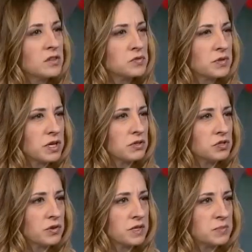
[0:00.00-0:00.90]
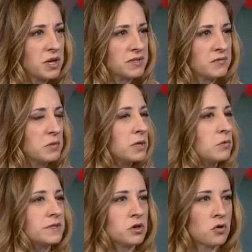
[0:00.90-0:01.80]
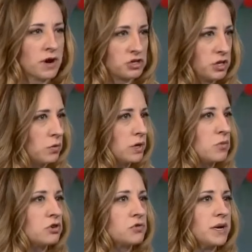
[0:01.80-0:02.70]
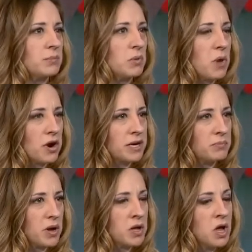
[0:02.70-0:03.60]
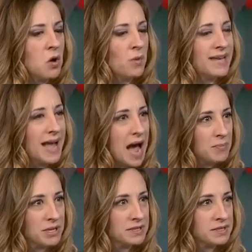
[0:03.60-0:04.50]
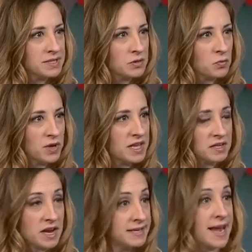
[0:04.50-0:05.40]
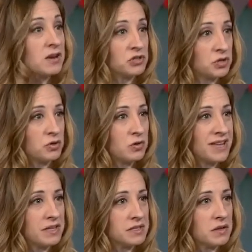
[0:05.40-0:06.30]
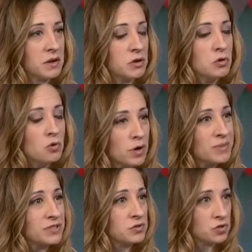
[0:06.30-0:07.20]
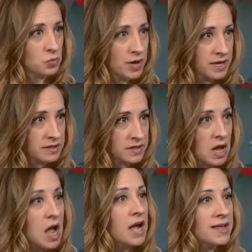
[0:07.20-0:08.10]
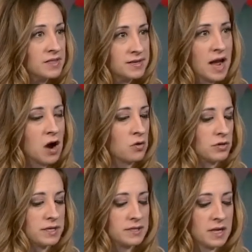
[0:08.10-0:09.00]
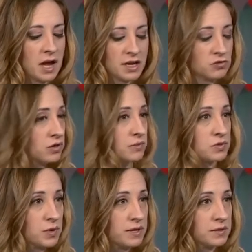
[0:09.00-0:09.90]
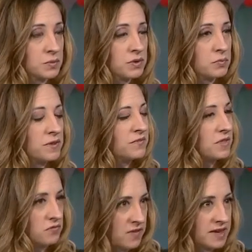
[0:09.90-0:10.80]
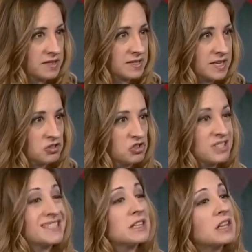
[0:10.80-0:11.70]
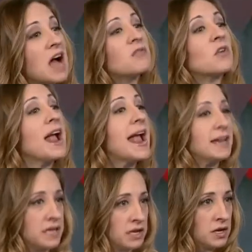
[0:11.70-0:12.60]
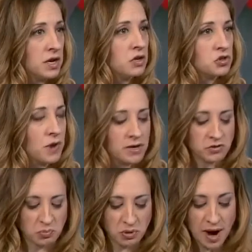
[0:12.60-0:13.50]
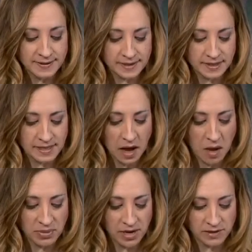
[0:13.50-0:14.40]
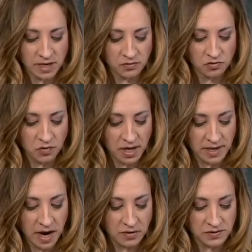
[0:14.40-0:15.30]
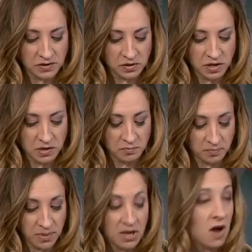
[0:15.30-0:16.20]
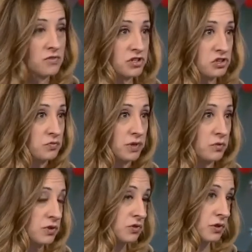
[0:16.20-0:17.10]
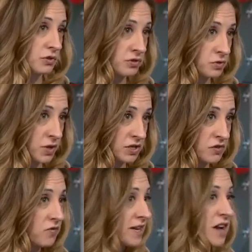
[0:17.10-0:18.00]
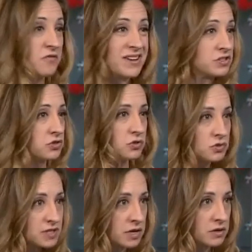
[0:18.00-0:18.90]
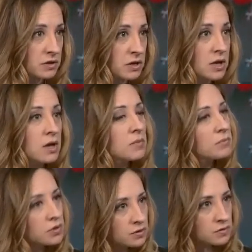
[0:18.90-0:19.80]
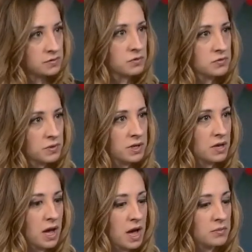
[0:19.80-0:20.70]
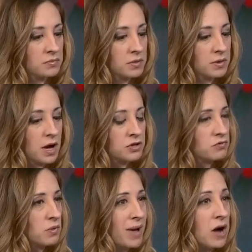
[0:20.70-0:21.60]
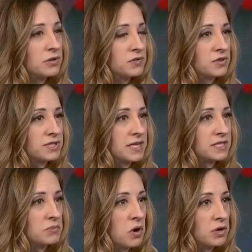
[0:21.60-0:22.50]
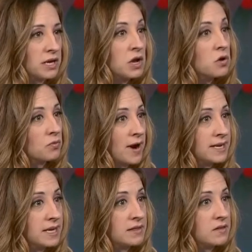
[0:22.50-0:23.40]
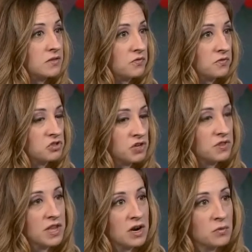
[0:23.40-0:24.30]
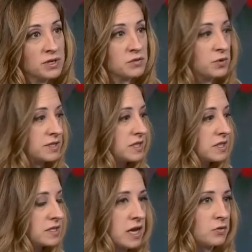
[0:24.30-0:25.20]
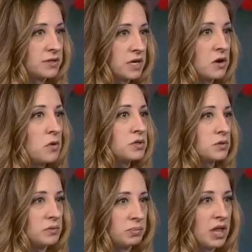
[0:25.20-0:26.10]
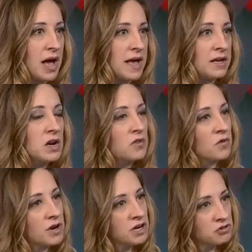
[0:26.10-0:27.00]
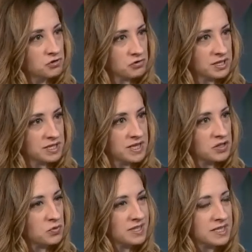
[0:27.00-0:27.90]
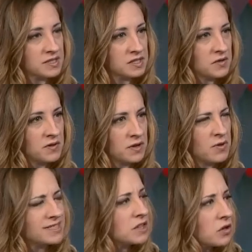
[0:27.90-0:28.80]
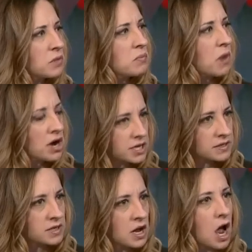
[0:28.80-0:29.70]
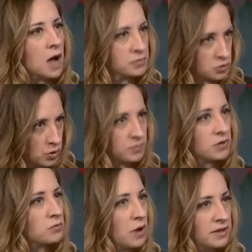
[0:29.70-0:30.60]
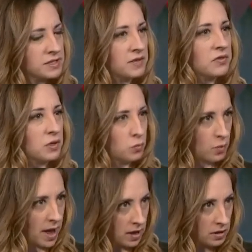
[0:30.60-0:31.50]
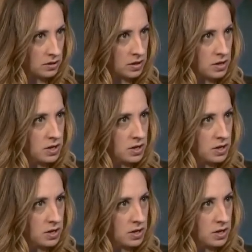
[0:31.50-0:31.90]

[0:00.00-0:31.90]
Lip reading: that's what the concern is, because everybody wants a correction. They want a more tradable market. But when it happens within a day or two and you get these enormous swings in the Dow or these extreme swings with the VIX, it's just it's a lot for any trader to process. But outside of trade tariffs, the big conversation really was earlier this week. It's so funny how fast this news cycle moves was really Jerome Powell's first testimony, right? And the shift there was, what's he saying? What's that going to apply for interest rates? And that's where the sensitivity was. And I thought the markets absorbed it relatively well.